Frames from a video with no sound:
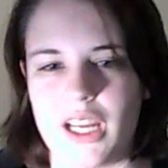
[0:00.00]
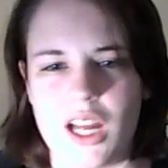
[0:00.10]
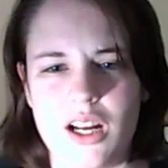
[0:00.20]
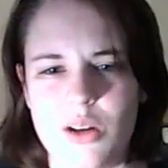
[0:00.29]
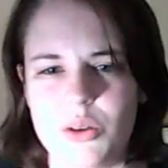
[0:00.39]

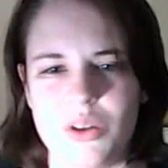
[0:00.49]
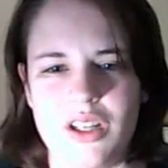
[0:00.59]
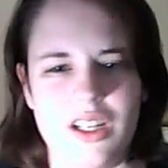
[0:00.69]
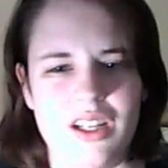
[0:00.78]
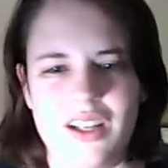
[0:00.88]
oh,
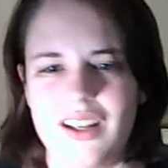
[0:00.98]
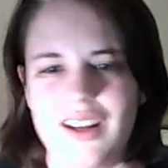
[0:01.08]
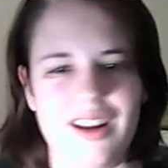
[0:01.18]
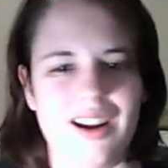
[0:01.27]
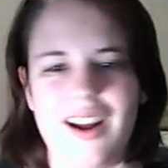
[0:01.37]

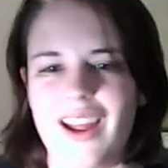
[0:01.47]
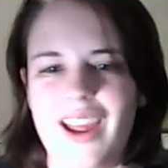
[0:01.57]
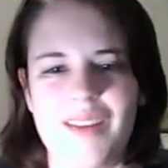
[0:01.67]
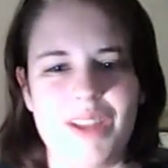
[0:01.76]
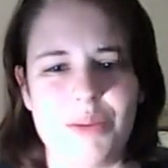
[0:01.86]
I
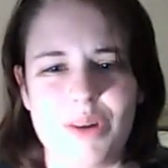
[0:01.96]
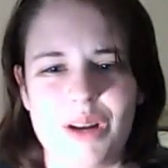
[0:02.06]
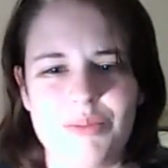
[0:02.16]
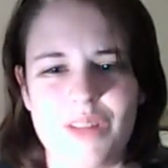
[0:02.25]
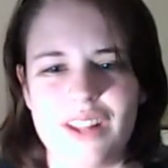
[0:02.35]
have that
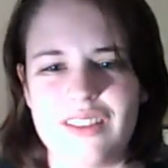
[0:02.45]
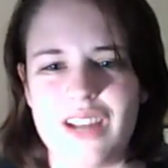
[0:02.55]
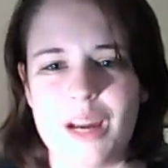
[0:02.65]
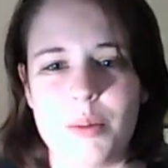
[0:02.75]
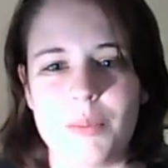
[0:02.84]
problem all the
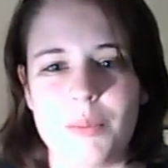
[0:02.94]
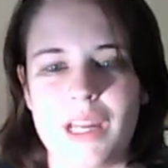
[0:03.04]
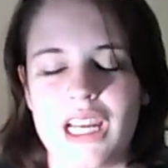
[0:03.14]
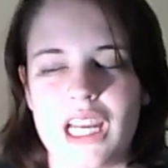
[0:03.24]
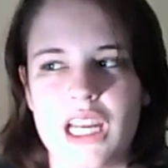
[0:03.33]
time. I'm like,